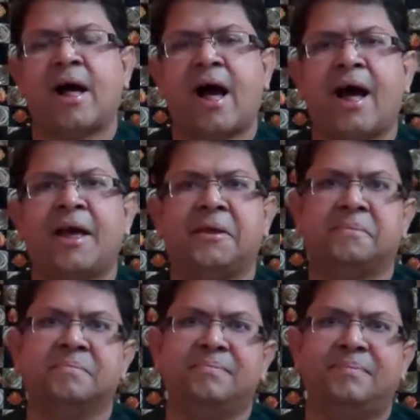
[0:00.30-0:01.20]
Hi,
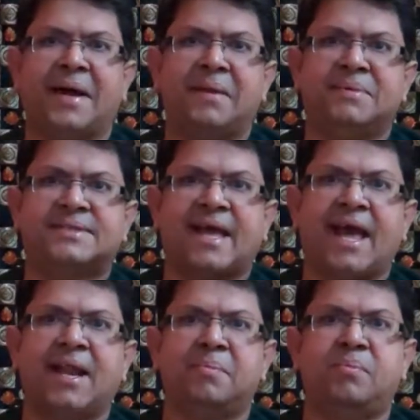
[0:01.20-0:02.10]
my name is
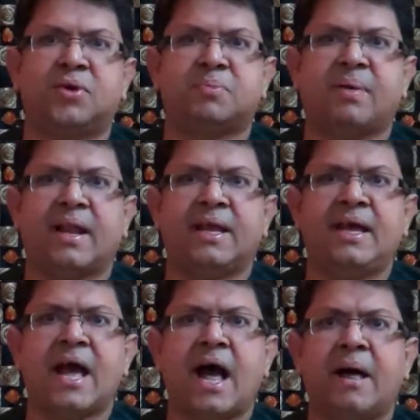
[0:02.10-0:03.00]
Caleb
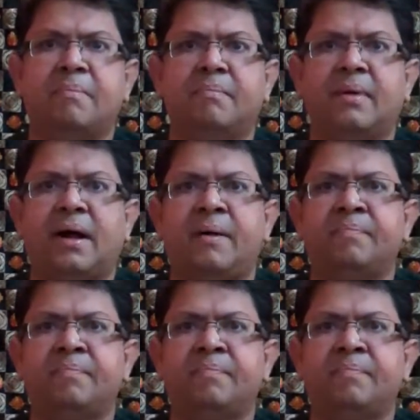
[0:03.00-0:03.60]
Motupalli. I'm